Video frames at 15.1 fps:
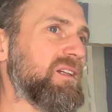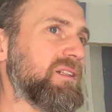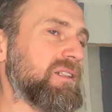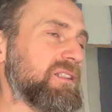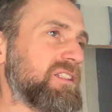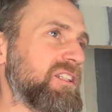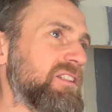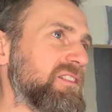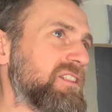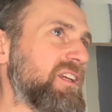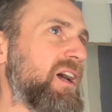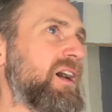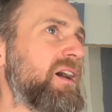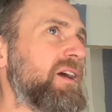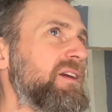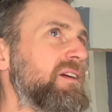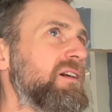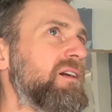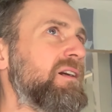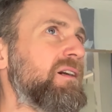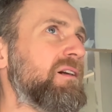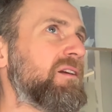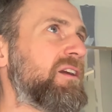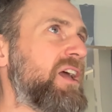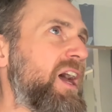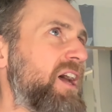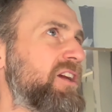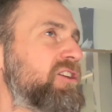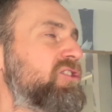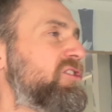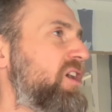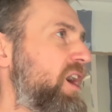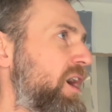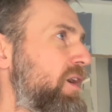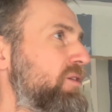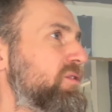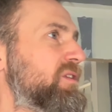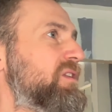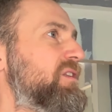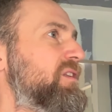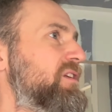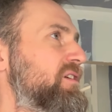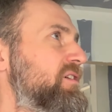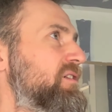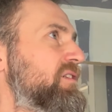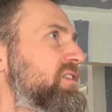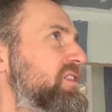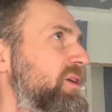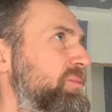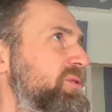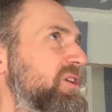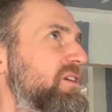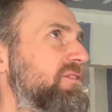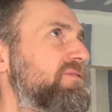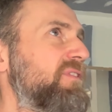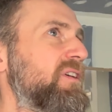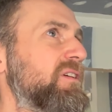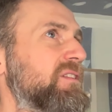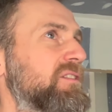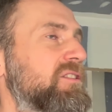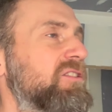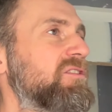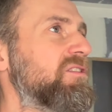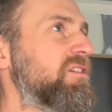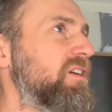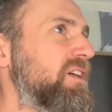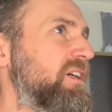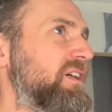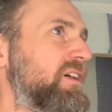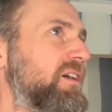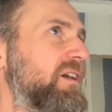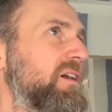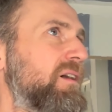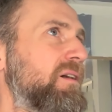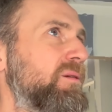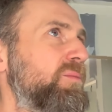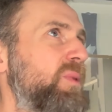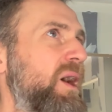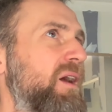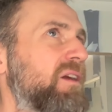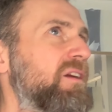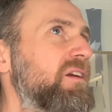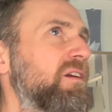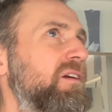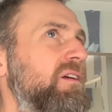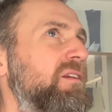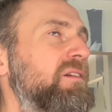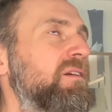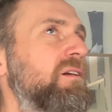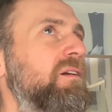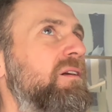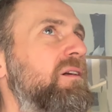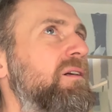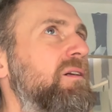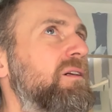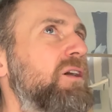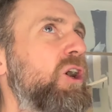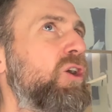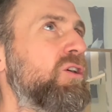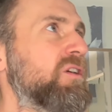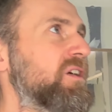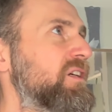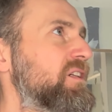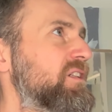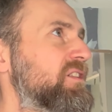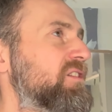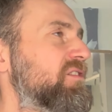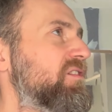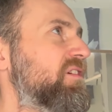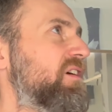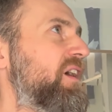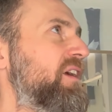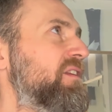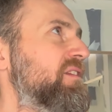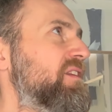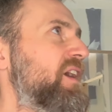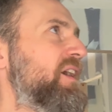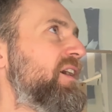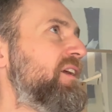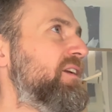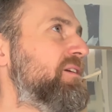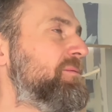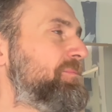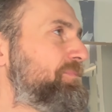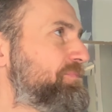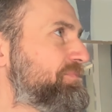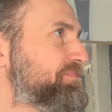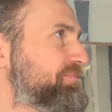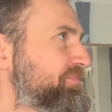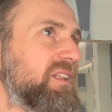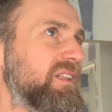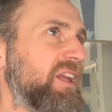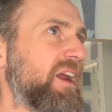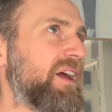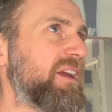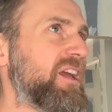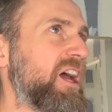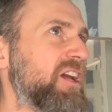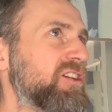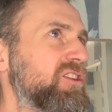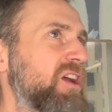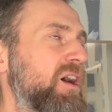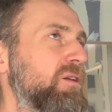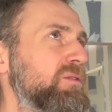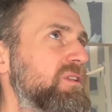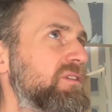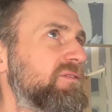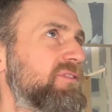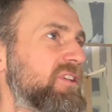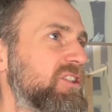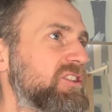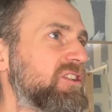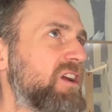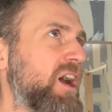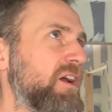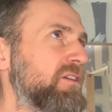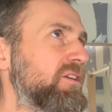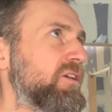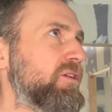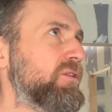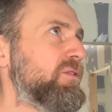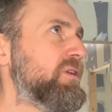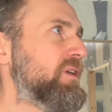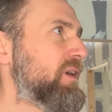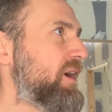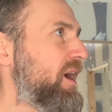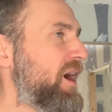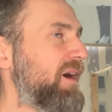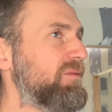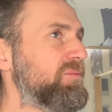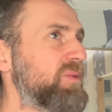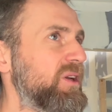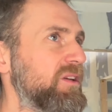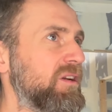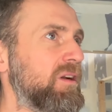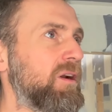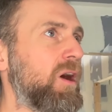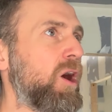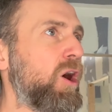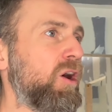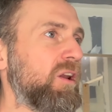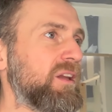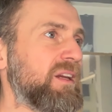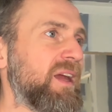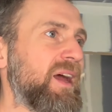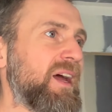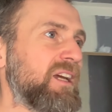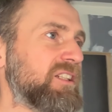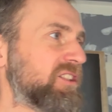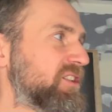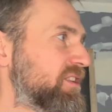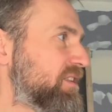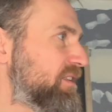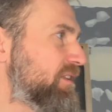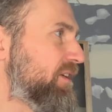Since I cashed out the subsidy funds back in August, and then I cashed out the first condo I've been hauling ass,